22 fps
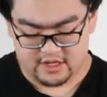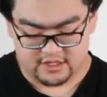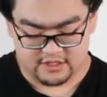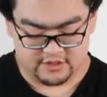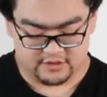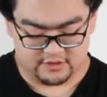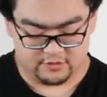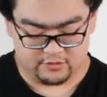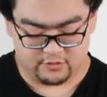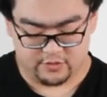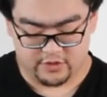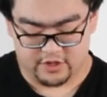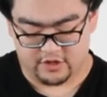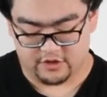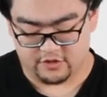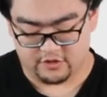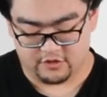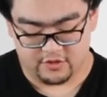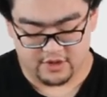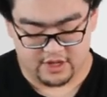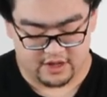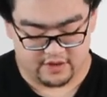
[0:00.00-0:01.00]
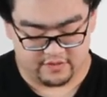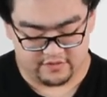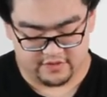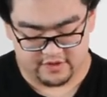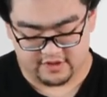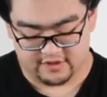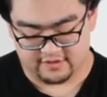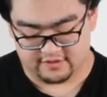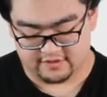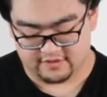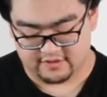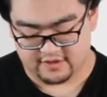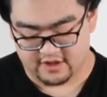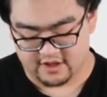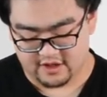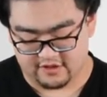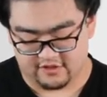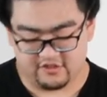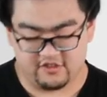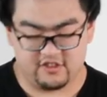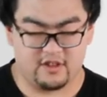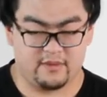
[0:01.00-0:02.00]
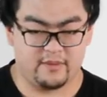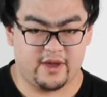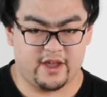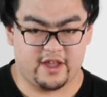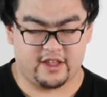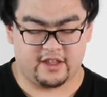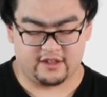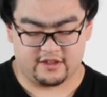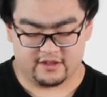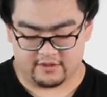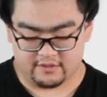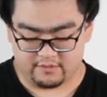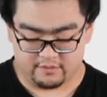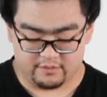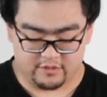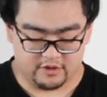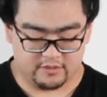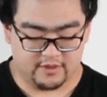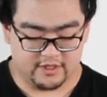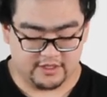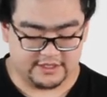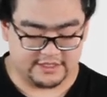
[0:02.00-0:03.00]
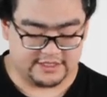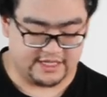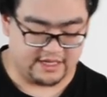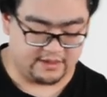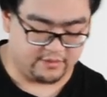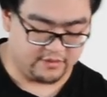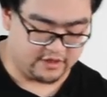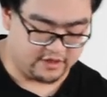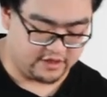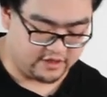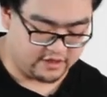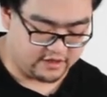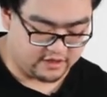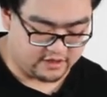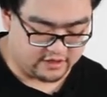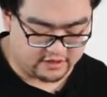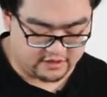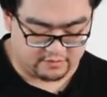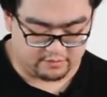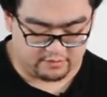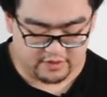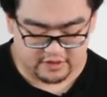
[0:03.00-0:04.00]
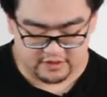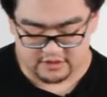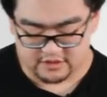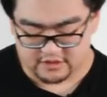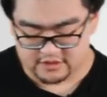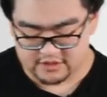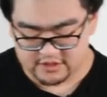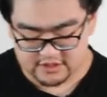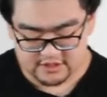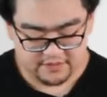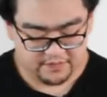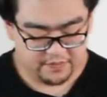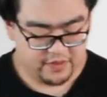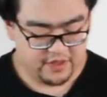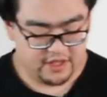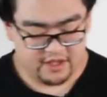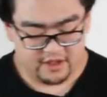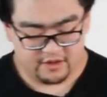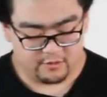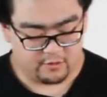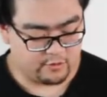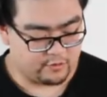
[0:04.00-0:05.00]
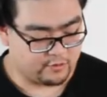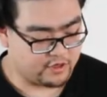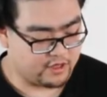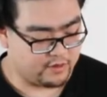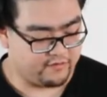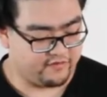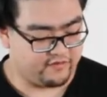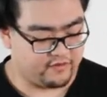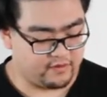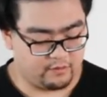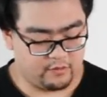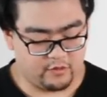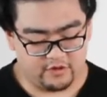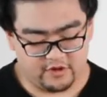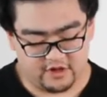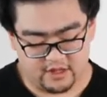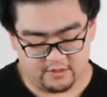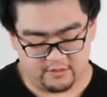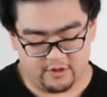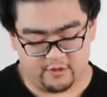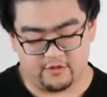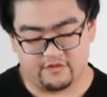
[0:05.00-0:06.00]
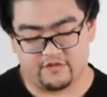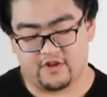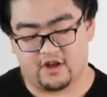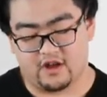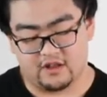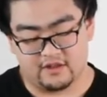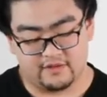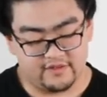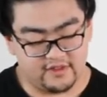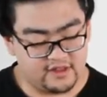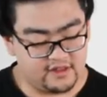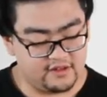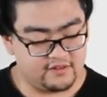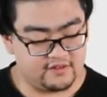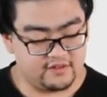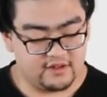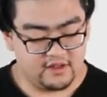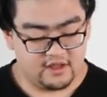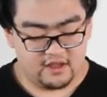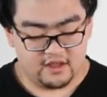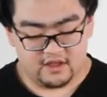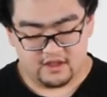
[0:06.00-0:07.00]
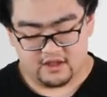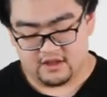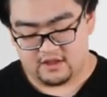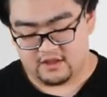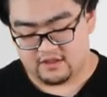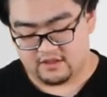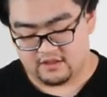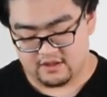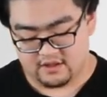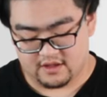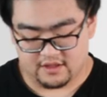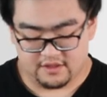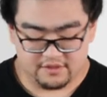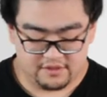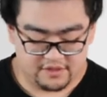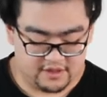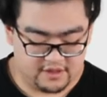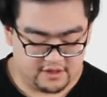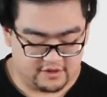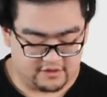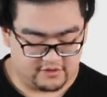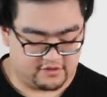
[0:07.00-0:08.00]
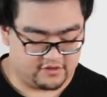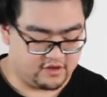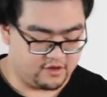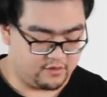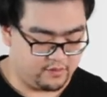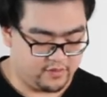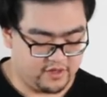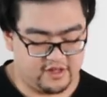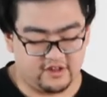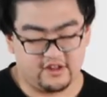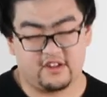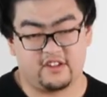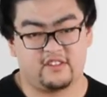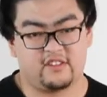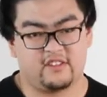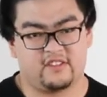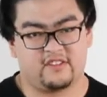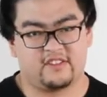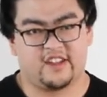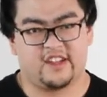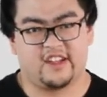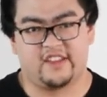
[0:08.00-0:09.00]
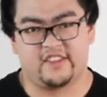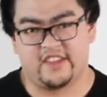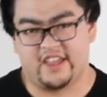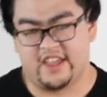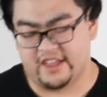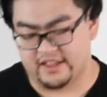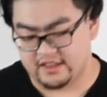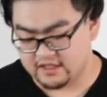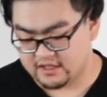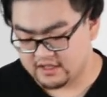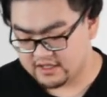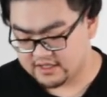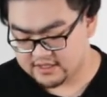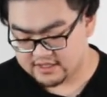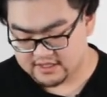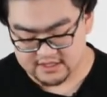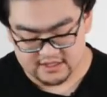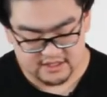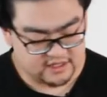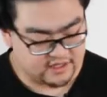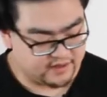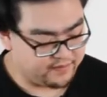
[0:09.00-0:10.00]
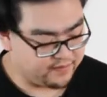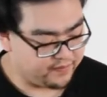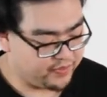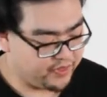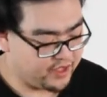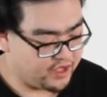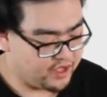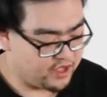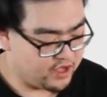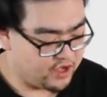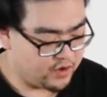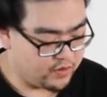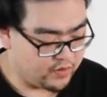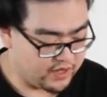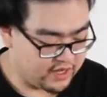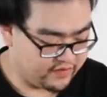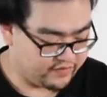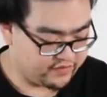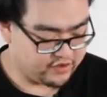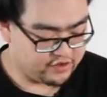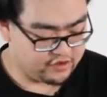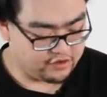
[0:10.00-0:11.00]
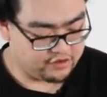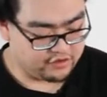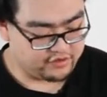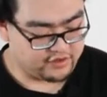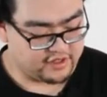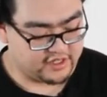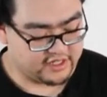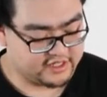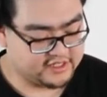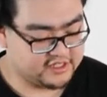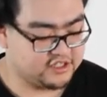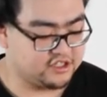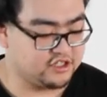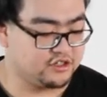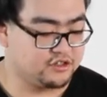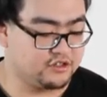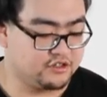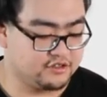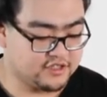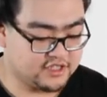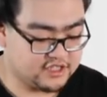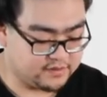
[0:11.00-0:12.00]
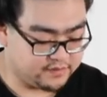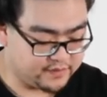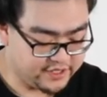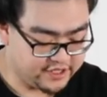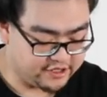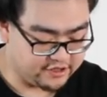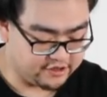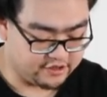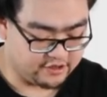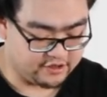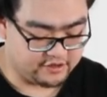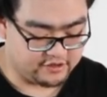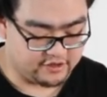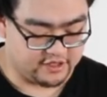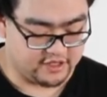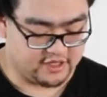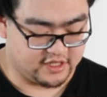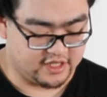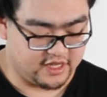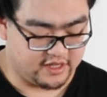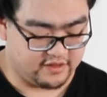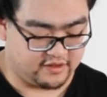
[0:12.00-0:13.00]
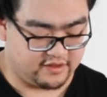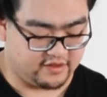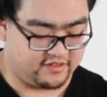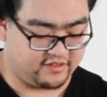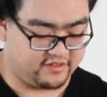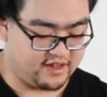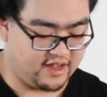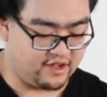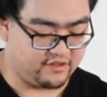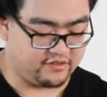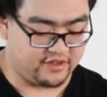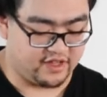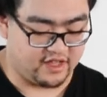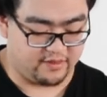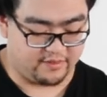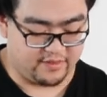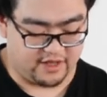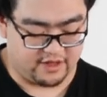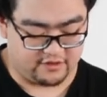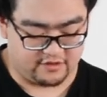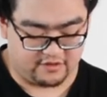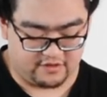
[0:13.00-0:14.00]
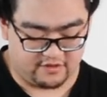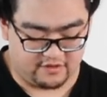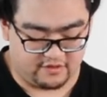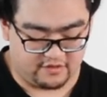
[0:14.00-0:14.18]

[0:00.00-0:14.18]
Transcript: So we do have these H D M I bird box camera bundles com coming with all of these. The other thing is though, because it's like an analog system, we have to use an external speaker to let the sound come out.